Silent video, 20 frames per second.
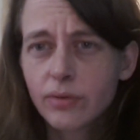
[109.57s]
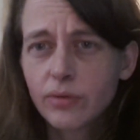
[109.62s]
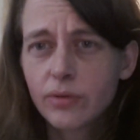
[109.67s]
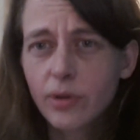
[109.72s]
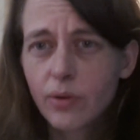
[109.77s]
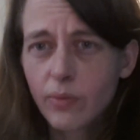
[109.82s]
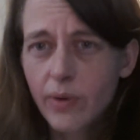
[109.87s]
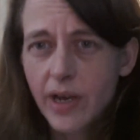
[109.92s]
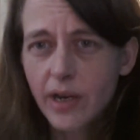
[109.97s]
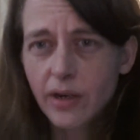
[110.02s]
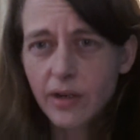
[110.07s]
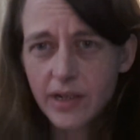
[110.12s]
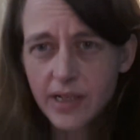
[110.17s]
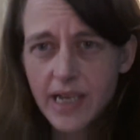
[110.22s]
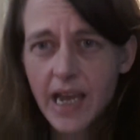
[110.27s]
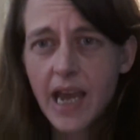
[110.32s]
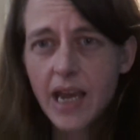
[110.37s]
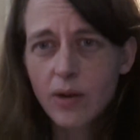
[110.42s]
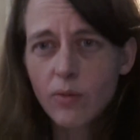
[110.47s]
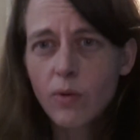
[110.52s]
that we're going to
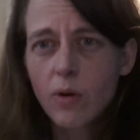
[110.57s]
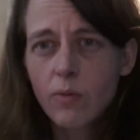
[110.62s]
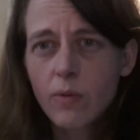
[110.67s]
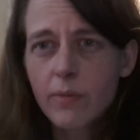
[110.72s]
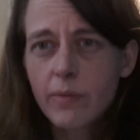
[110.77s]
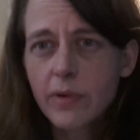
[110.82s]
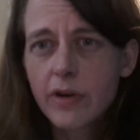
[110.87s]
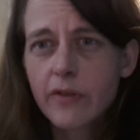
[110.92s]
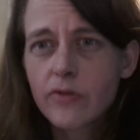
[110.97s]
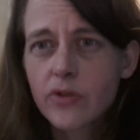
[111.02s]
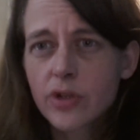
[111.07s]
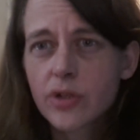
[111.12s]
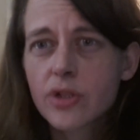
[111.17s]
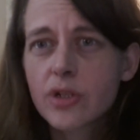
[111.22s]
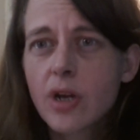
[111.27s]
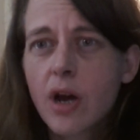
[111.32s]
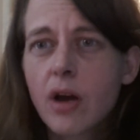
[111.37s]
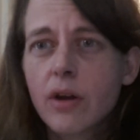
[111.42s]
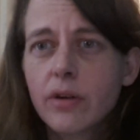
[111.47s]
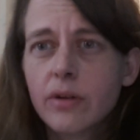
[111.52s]
take what women have just
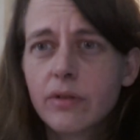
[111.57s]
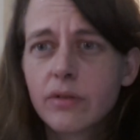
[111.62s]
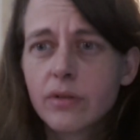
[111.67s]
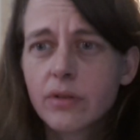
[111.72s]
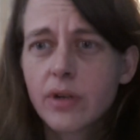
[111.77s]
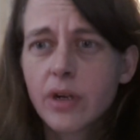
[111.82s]
done